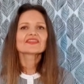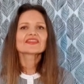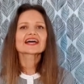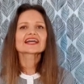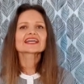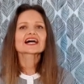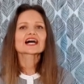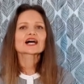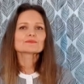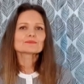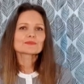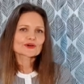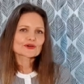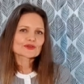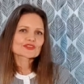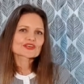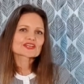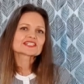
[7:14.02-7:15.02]
They are
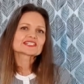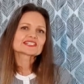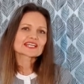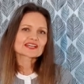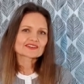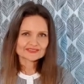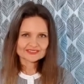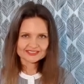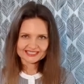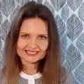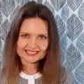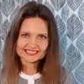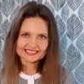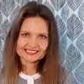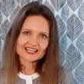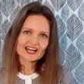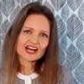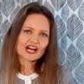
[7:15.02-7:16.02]
both
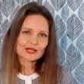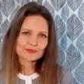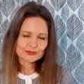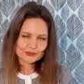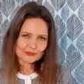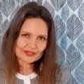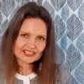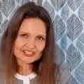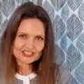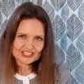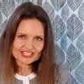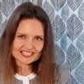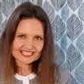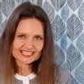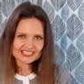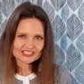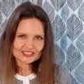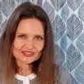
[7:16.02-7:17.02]
definitely hypoallergenic